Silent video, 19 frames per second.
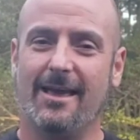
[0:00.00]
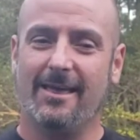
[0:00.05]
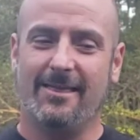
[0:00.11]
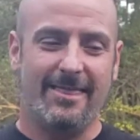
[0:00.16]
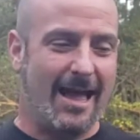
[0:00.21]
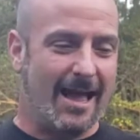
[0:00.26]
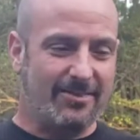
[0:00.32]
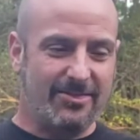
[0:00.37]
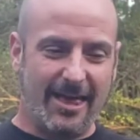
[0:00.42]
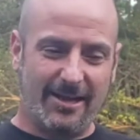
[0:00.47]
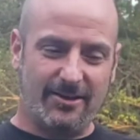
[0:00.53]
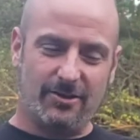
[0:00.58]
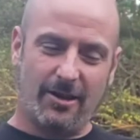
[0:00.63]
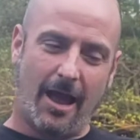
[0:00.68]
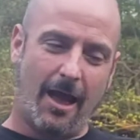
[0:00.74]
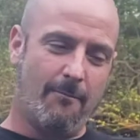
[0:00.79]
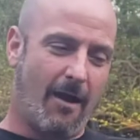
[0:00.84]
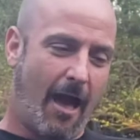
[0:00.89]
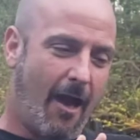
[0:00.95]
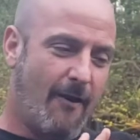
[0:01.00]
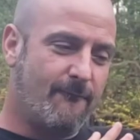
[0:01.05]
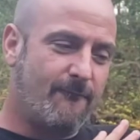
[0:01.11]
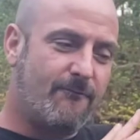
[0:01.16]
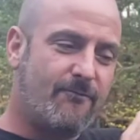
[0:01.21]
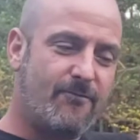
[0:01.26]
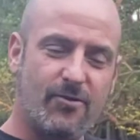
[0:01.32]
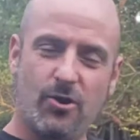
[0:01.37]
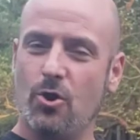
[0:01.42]
Not that a
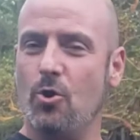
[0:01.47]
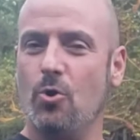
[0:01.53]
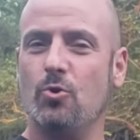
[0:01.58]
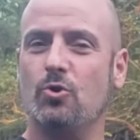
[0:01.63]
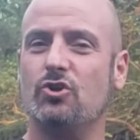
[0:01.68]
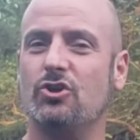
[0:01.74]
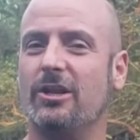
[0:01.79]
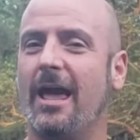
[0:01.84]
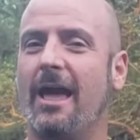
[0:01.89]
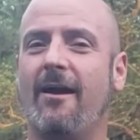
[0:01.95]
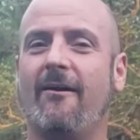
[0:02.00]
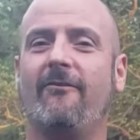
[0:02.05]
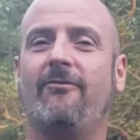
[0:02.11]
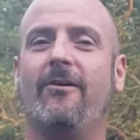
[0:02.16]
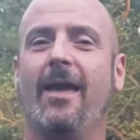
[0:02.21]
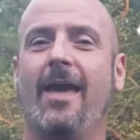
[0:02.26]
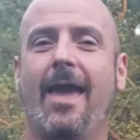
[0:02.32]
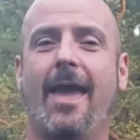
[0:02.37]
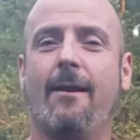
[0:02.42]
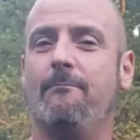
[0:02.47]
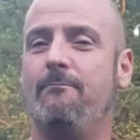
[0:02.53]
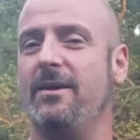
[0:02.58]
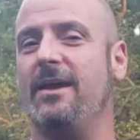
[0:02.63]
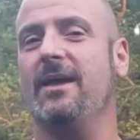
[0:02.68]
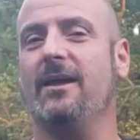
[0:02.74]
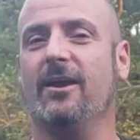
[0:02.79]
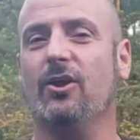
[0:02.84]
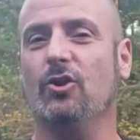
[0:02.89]
few should have and
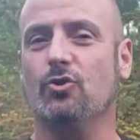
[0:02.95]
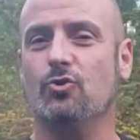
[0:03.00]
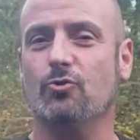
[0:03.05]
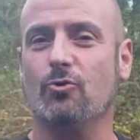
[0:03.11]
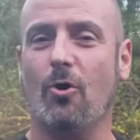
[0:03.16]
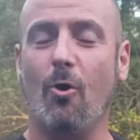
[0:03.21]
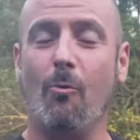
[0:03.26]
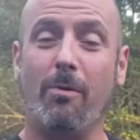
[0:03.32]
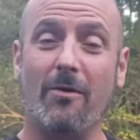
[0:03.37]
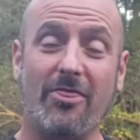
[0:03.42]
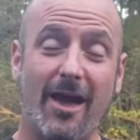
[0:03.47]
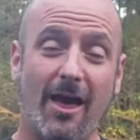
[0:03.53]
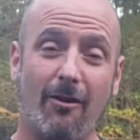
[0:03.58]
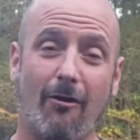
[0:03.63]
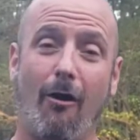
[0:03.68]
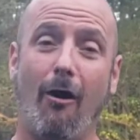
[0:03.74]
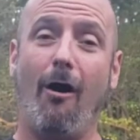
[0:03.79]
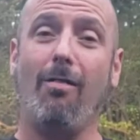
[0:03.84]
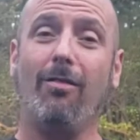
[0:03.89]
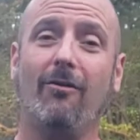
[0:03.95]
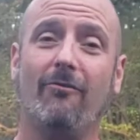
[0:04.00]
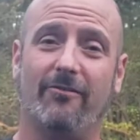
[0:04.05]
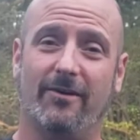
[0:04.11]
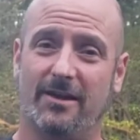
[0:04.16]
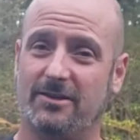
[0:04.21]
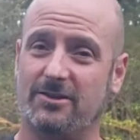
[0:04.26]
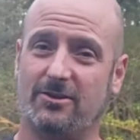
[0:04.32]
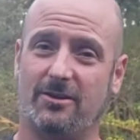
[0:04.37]
be in control, but that all of
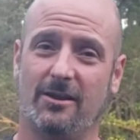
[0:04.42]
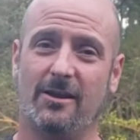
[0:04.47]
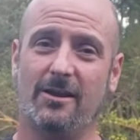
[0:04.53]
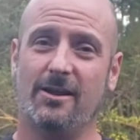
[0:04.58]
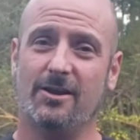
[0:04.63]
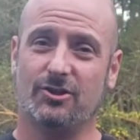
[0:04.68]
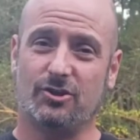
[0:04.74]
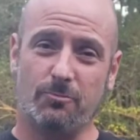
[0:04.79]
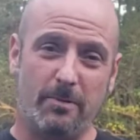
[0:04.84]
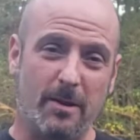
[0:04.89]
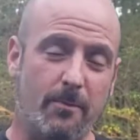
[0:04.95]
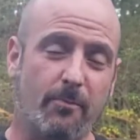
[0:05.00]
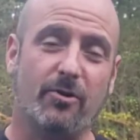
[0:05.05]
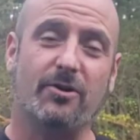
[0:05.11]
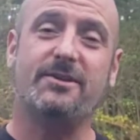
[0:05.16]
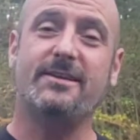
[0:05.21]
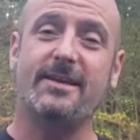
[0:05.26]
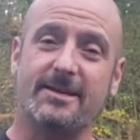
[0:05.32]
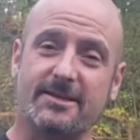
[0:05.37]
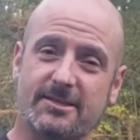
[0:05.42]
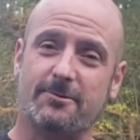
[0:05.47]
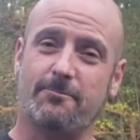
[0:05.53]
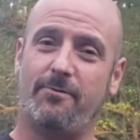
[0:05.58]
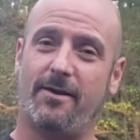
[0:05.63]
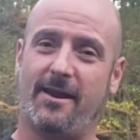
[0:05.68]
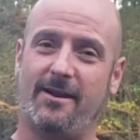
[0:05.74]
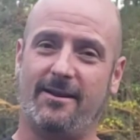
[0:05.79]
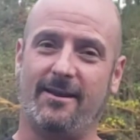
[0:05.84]
us should be
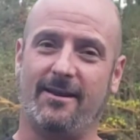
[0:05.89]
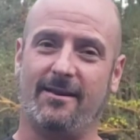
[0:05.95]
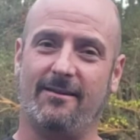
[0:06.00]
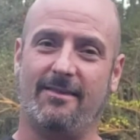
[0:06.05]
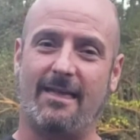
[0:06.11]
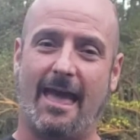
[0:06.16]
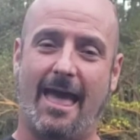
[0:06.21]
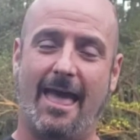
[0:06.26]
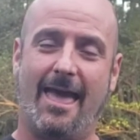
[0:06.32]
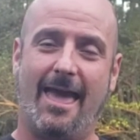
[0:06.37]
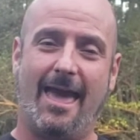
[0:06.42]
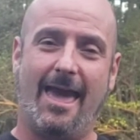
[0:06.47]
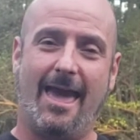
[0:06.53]
participating in that.